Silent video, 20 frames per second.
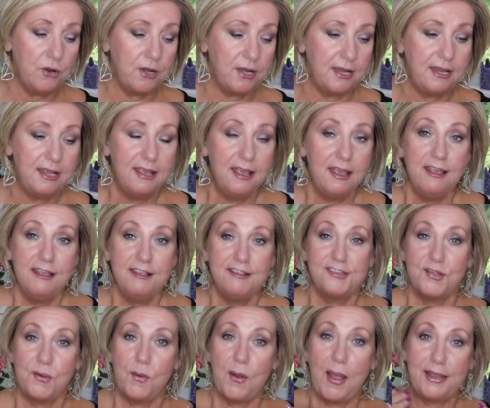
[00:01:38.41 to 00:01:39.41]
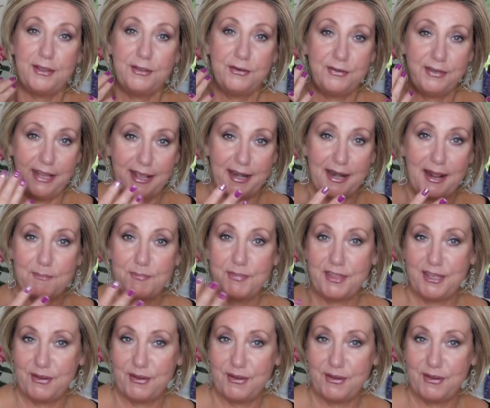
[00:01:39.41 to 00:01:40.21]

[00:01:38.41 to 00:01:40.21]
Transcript: 4.30 so I could get up